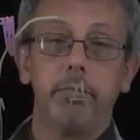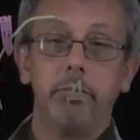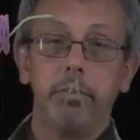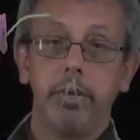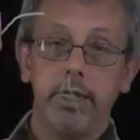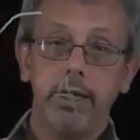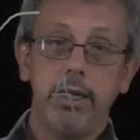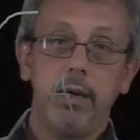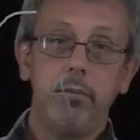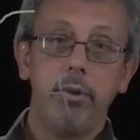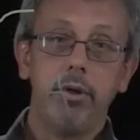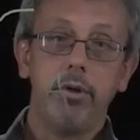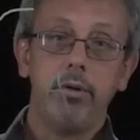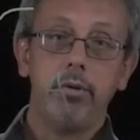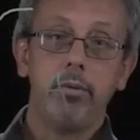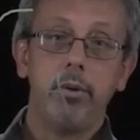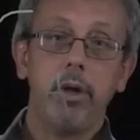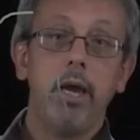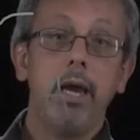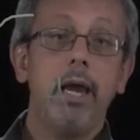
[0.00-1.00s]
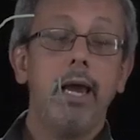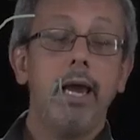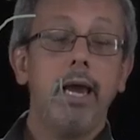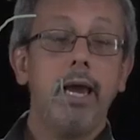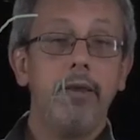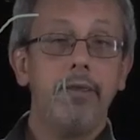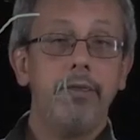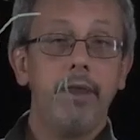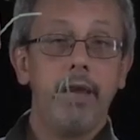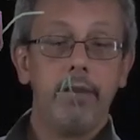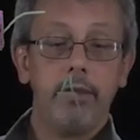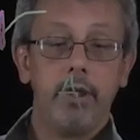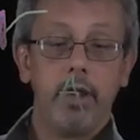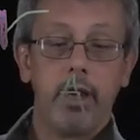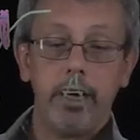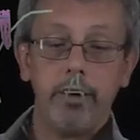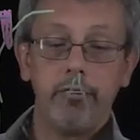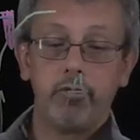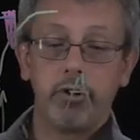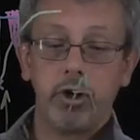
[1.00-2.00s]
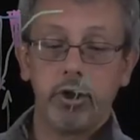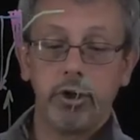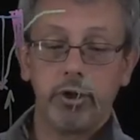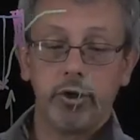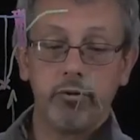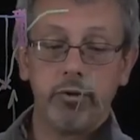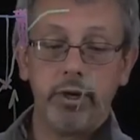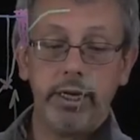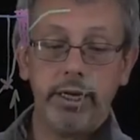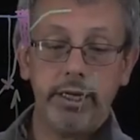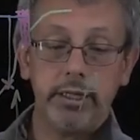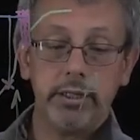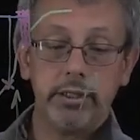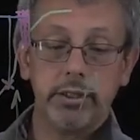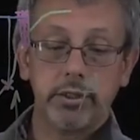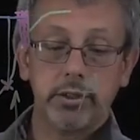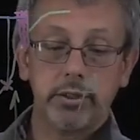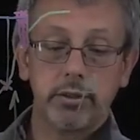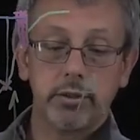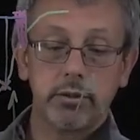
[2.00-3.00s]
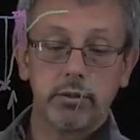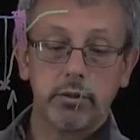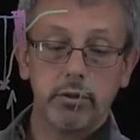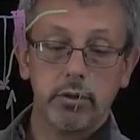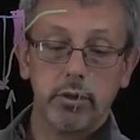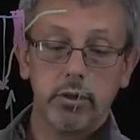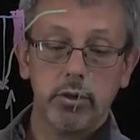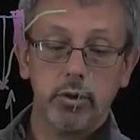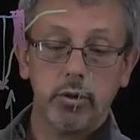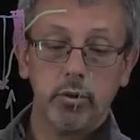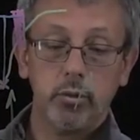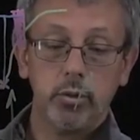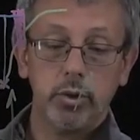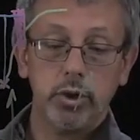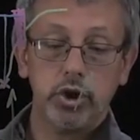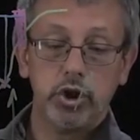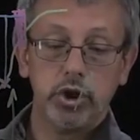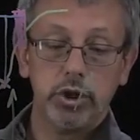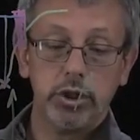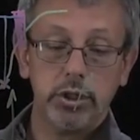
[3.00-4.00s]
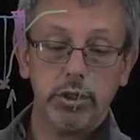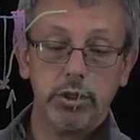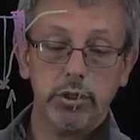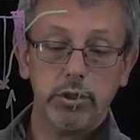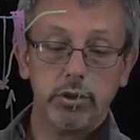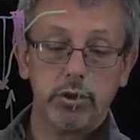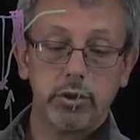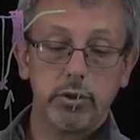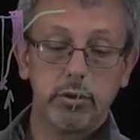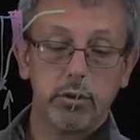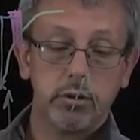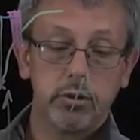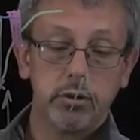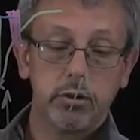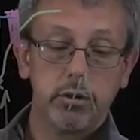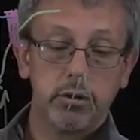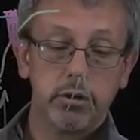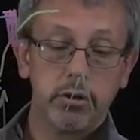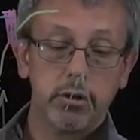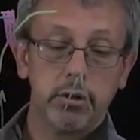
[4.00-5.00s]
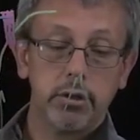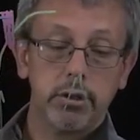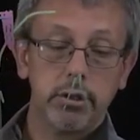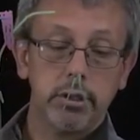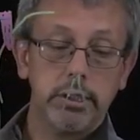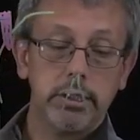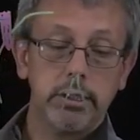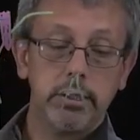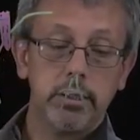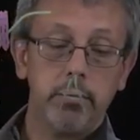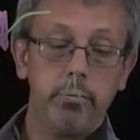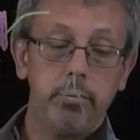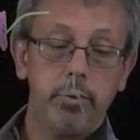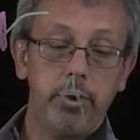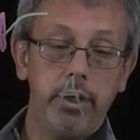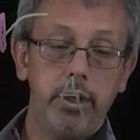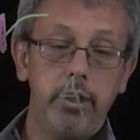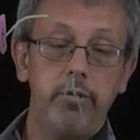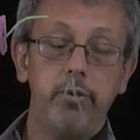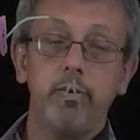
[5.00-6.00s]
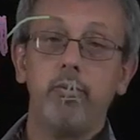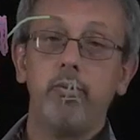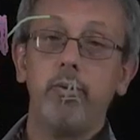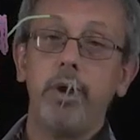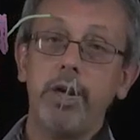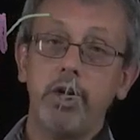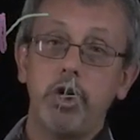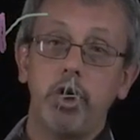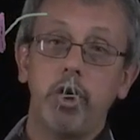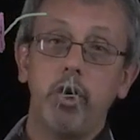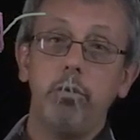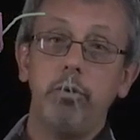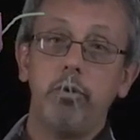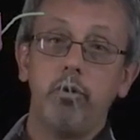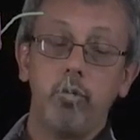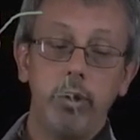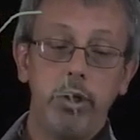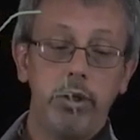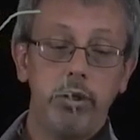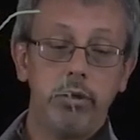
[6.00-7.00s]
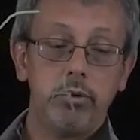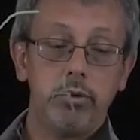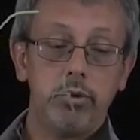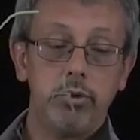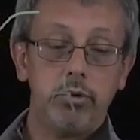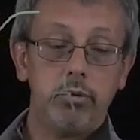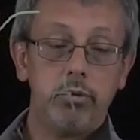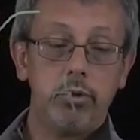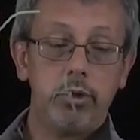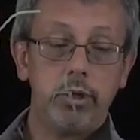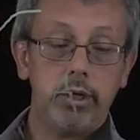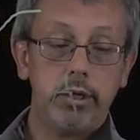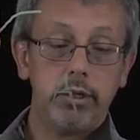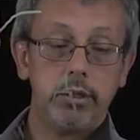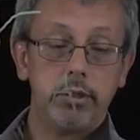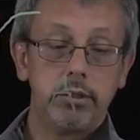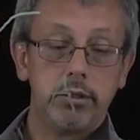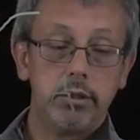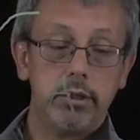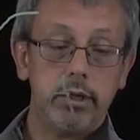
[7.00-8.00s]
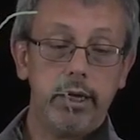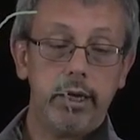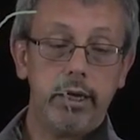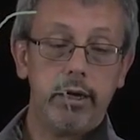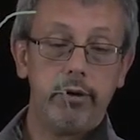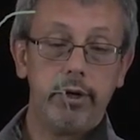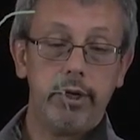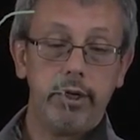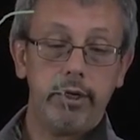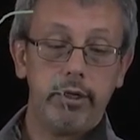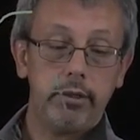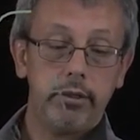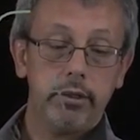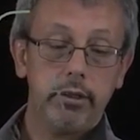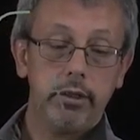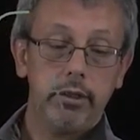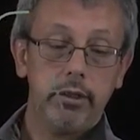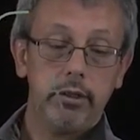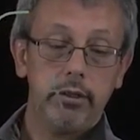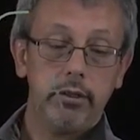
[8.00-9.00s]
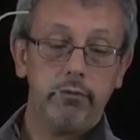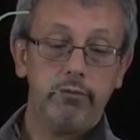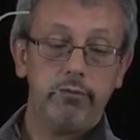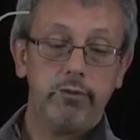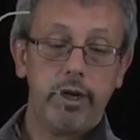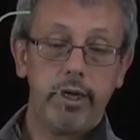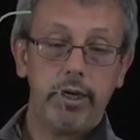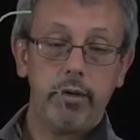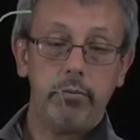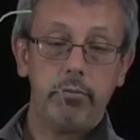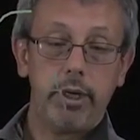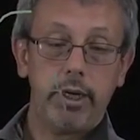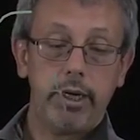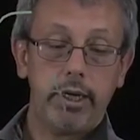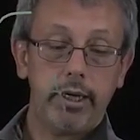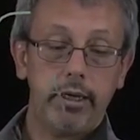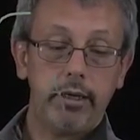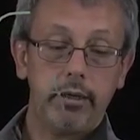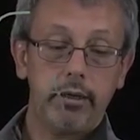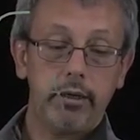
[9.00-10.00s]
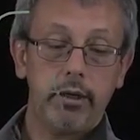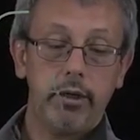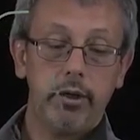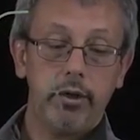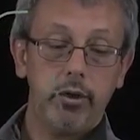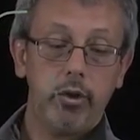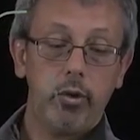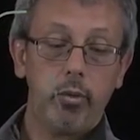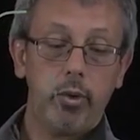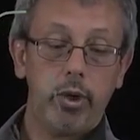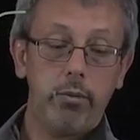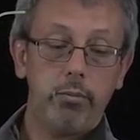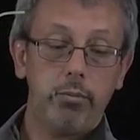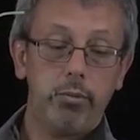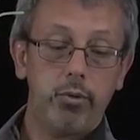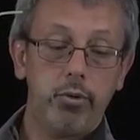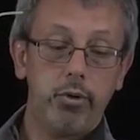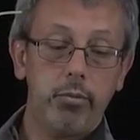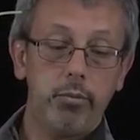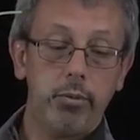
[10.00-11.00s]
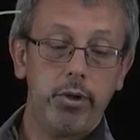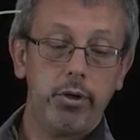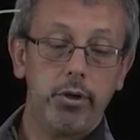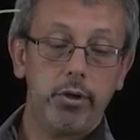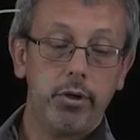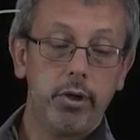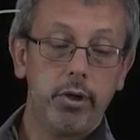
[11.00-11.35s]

PW, and then the hydraulic radius, which is simply the ratio between those two things, area divided by the wetted perimeter.